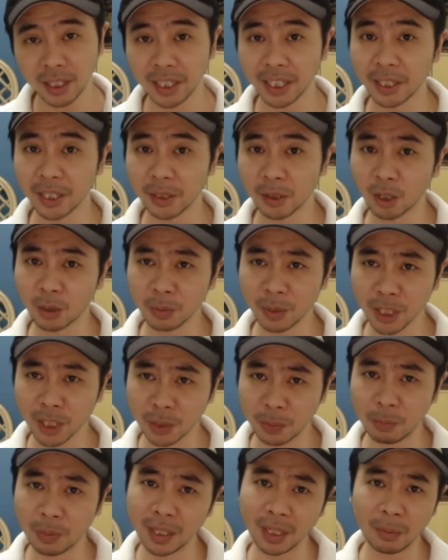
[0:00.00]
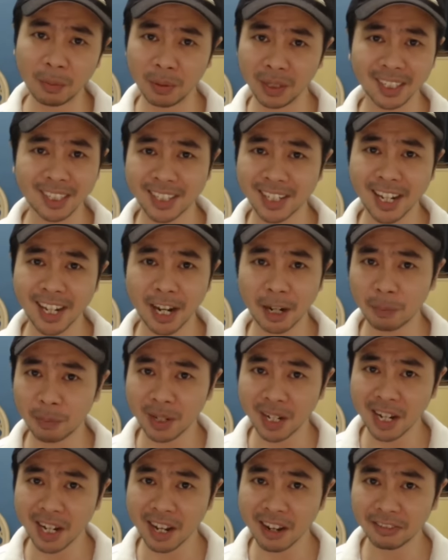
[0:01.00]
enormous BB attack
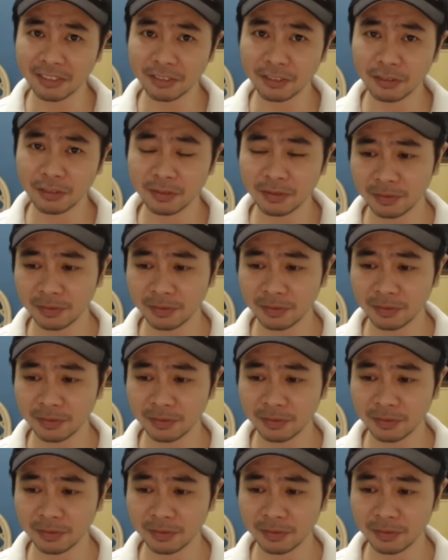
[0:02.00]
buff,